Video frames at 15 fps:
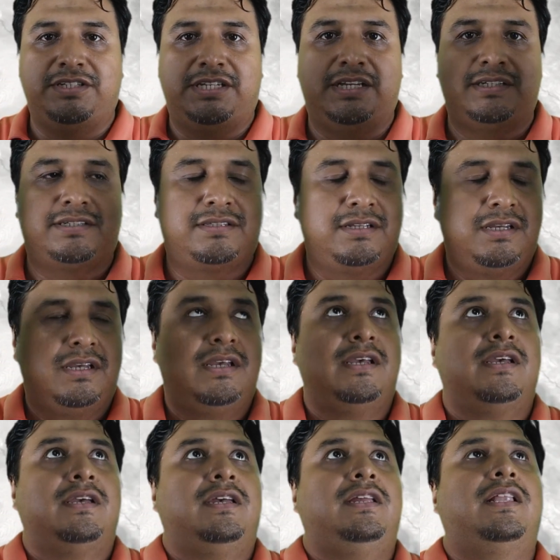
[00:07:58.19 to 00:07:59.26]
It just
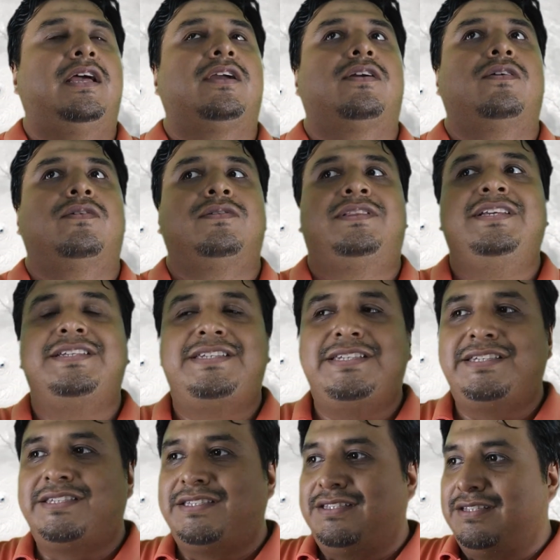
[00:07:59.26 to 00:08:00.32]
like this
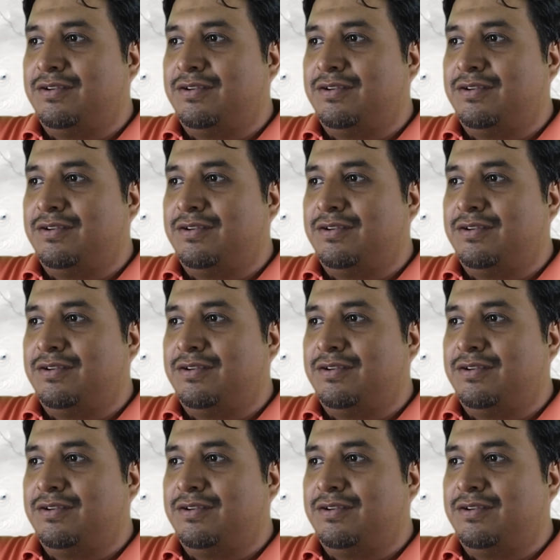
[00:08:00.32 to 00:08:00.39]
is